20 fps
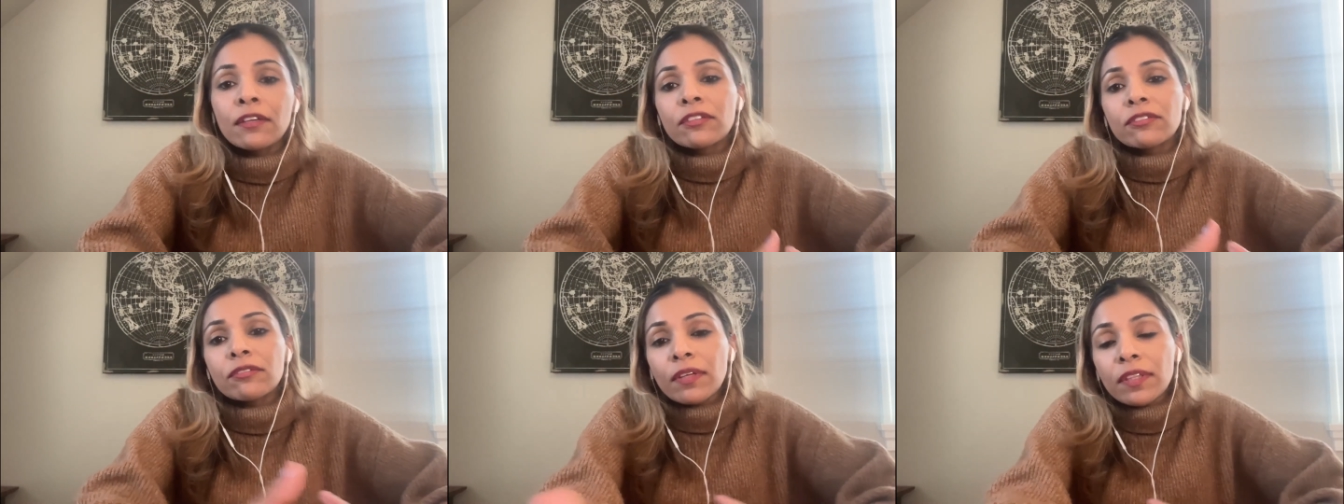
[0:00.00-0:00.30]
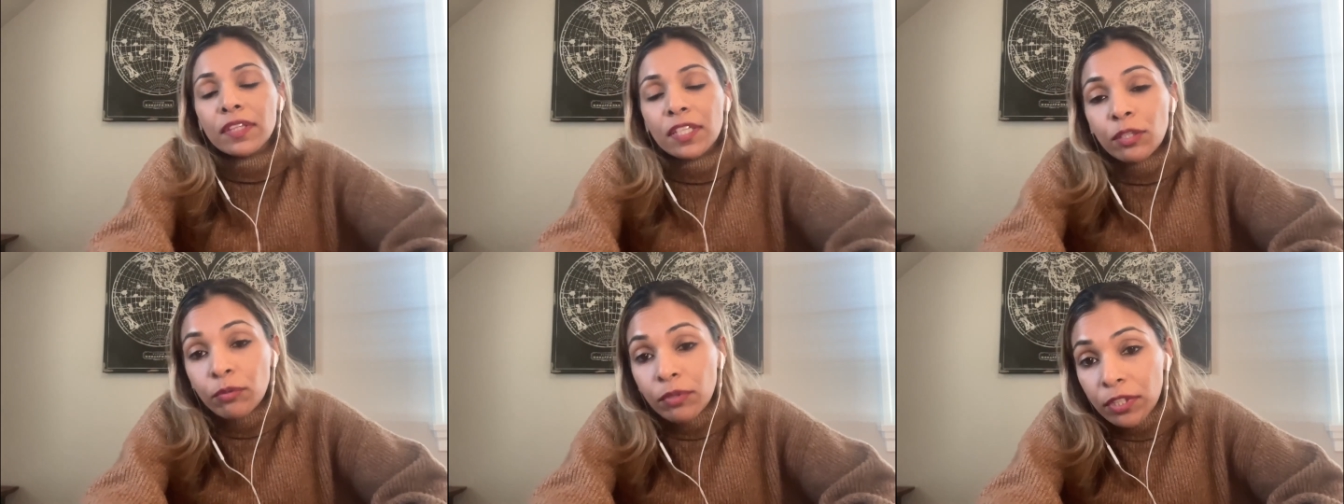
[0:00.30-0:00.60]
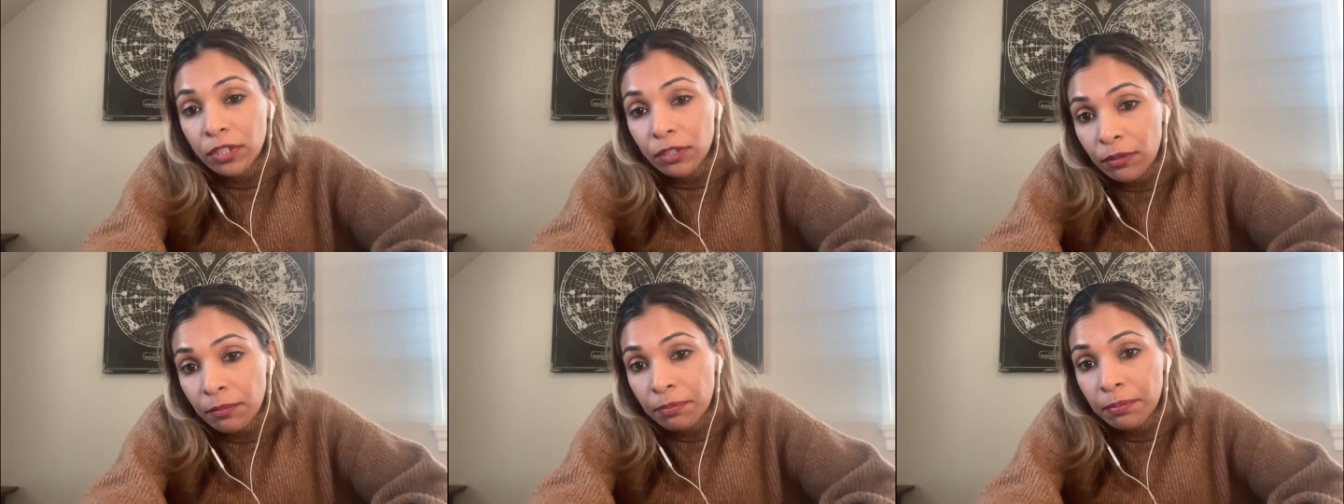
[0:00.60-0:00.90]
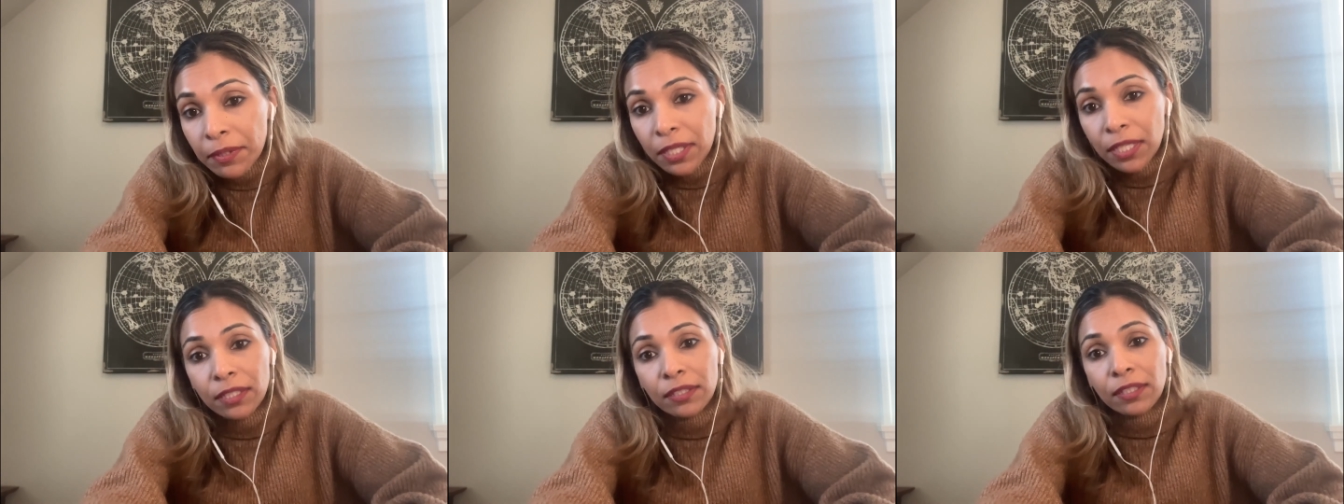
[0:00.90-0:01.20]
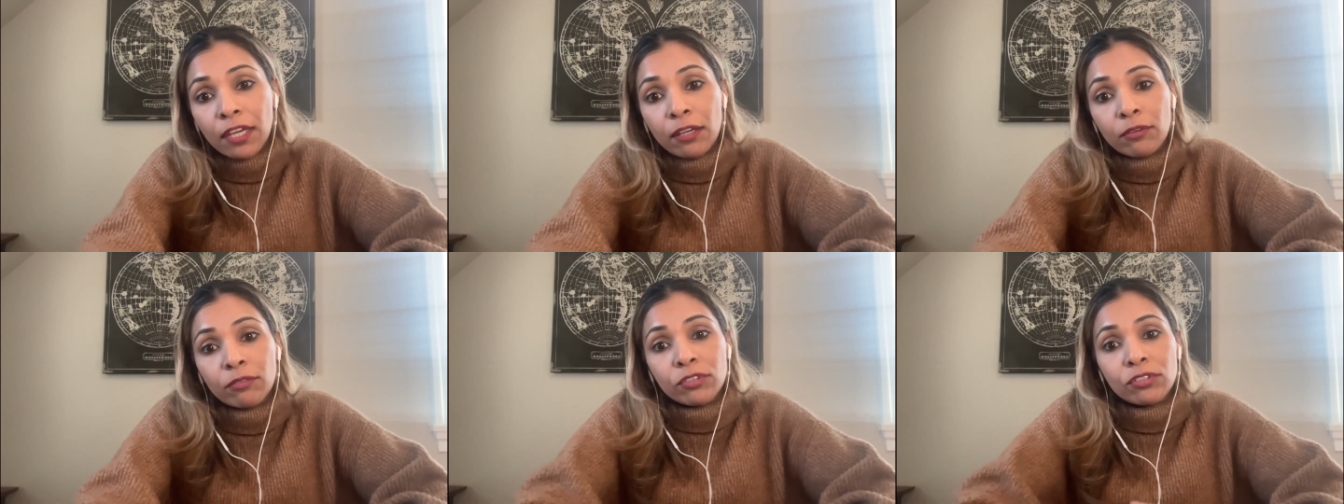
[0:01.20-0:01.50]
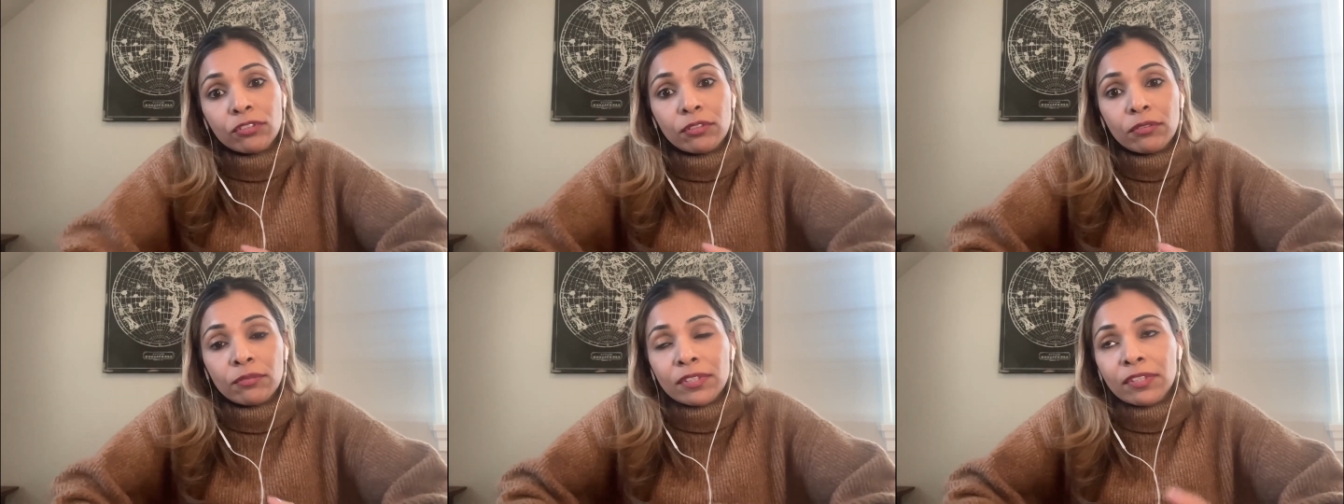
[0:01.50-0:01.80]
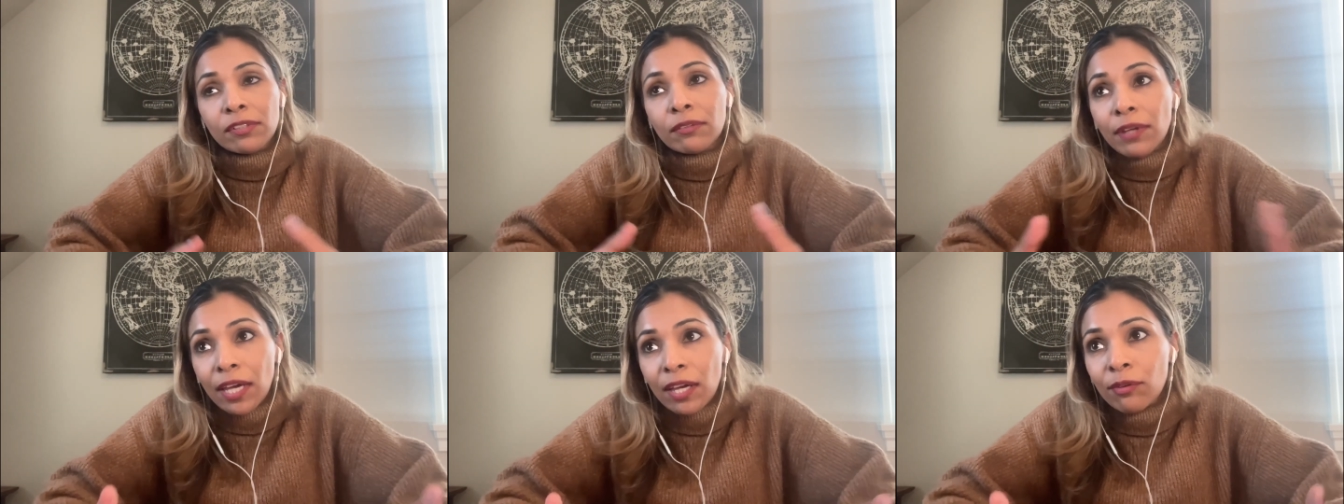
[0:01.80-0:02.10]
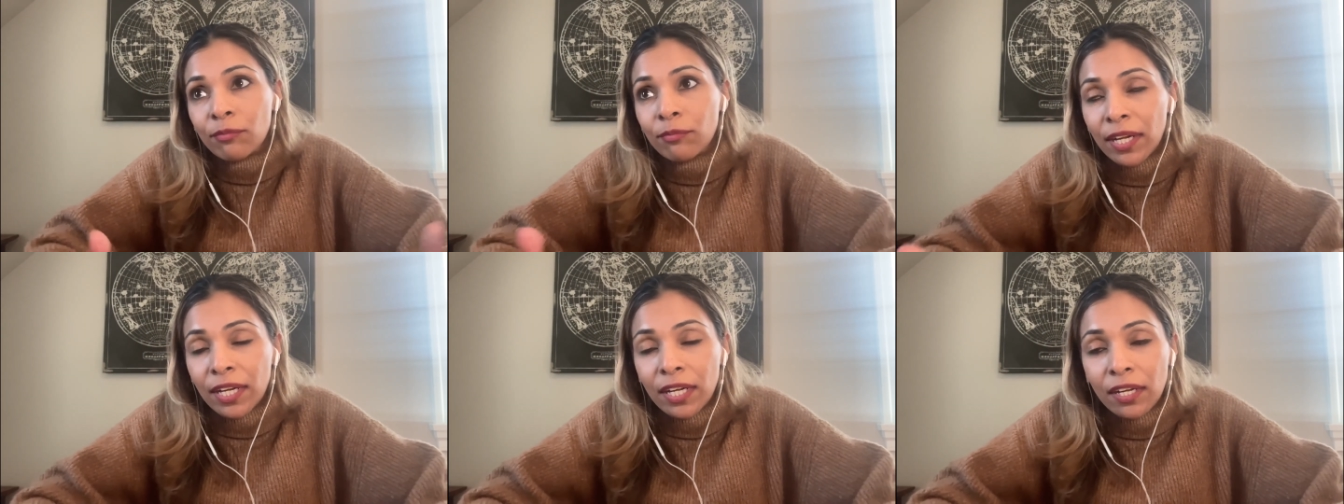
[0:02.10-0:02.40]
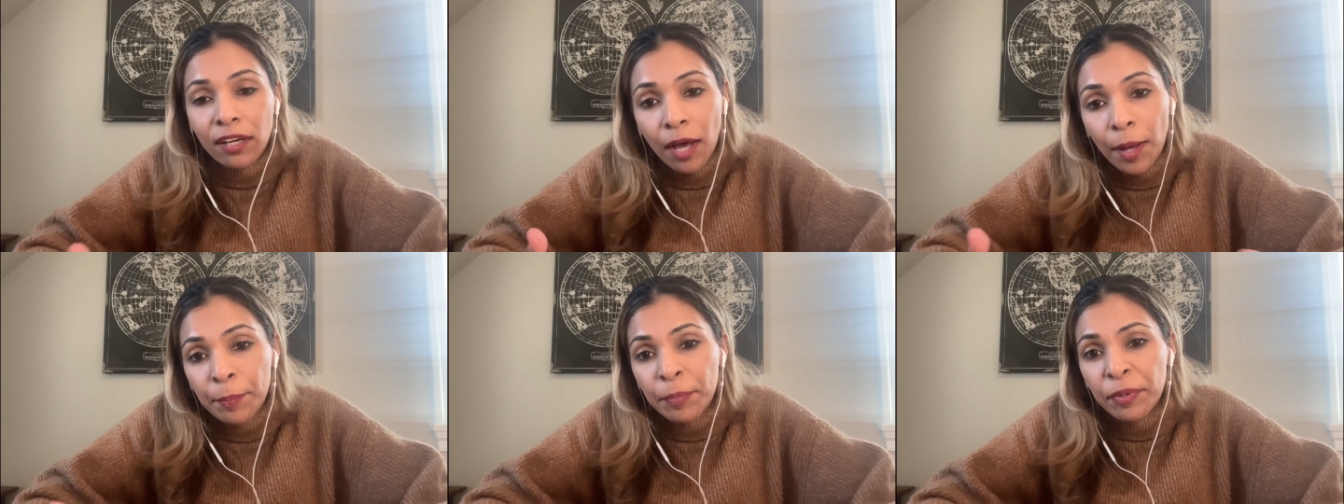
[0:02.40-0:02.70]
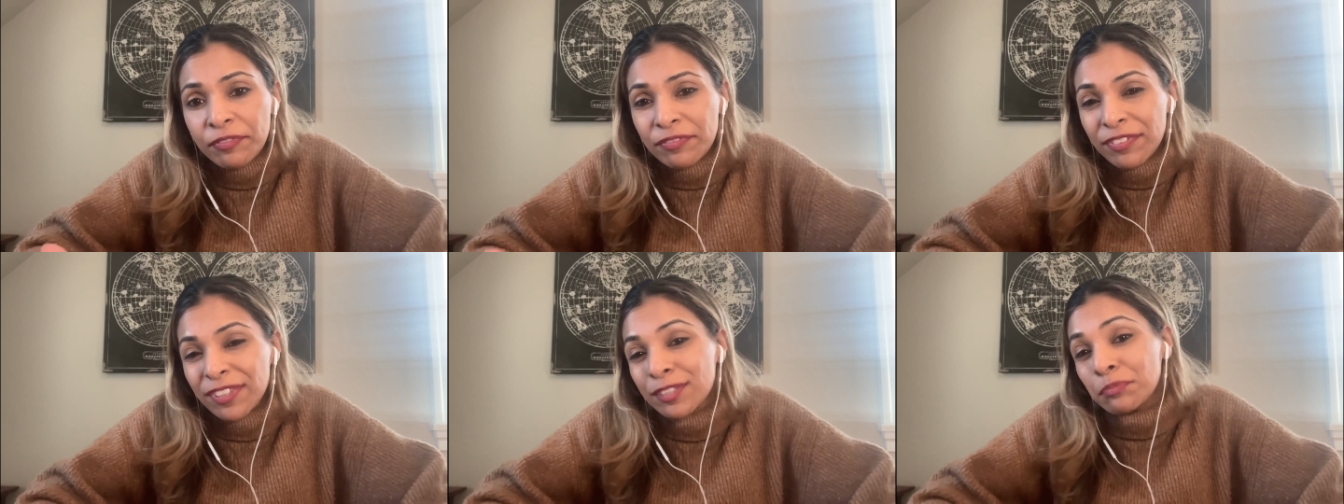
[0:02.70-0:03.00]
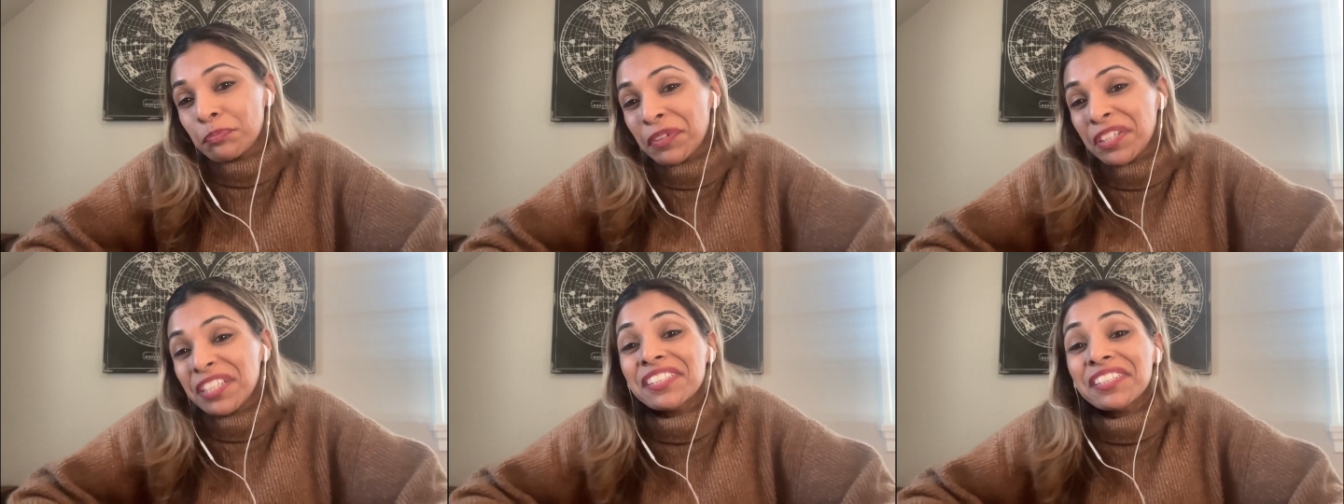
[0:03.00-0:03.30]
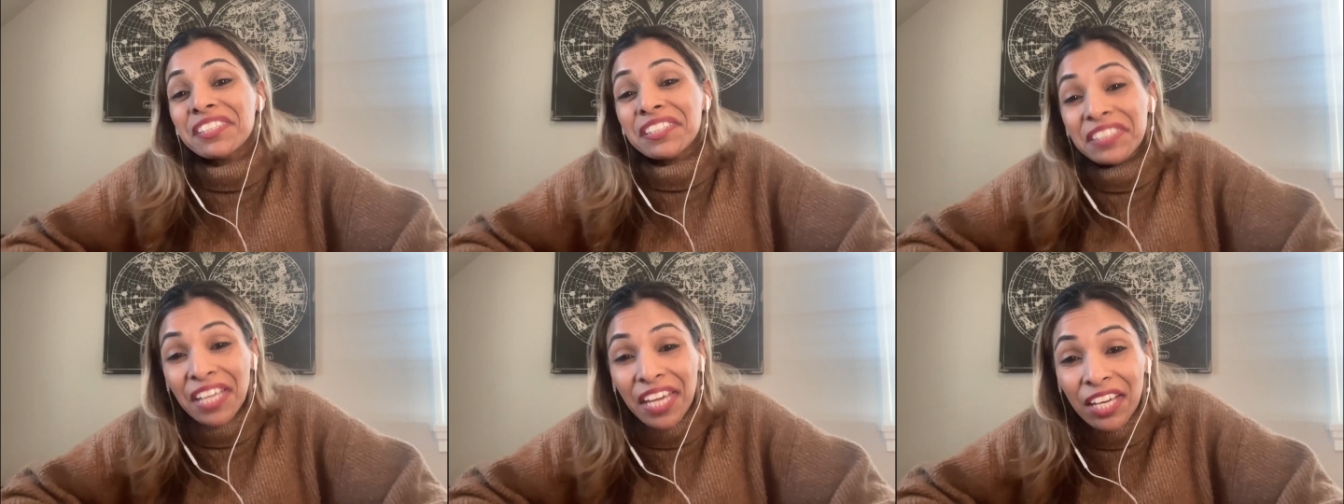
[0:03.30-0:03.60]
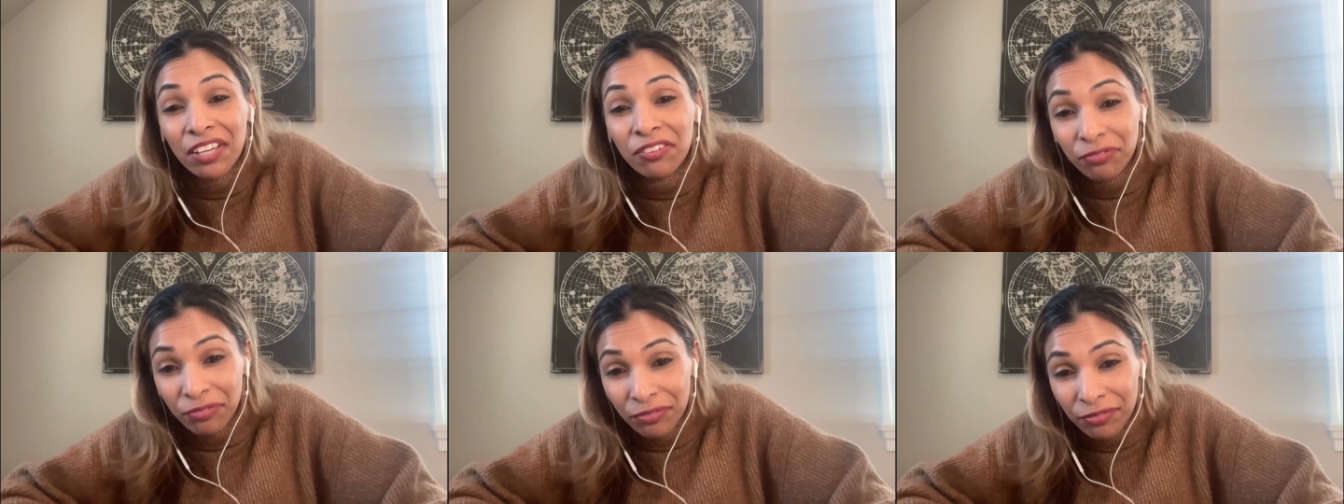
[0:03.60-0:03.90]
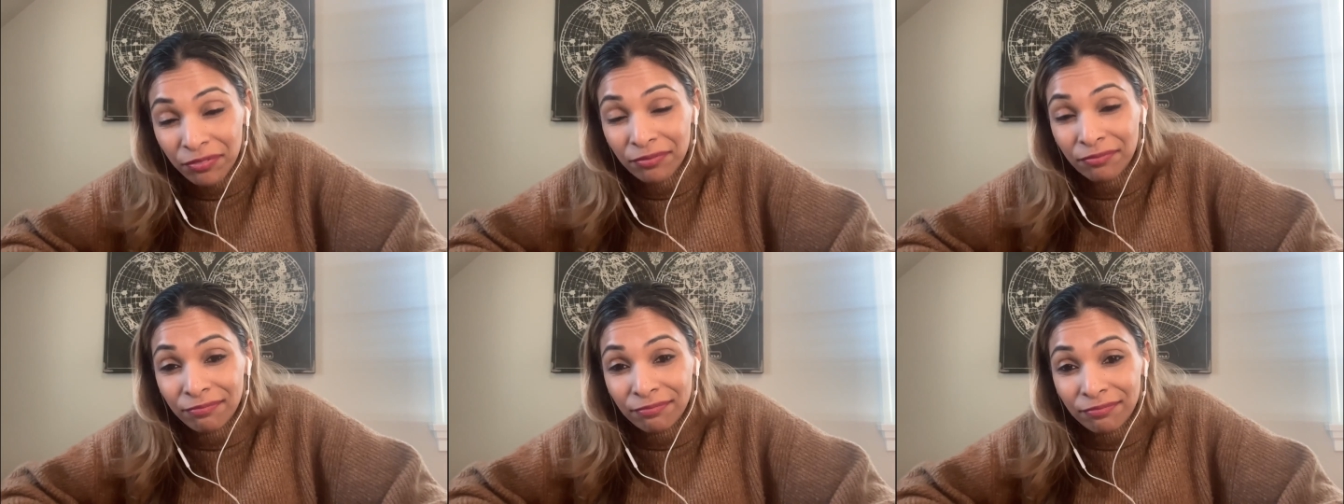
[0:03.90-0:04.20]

So I think what you're putting language to is, okay, when a couple feels pretty safe,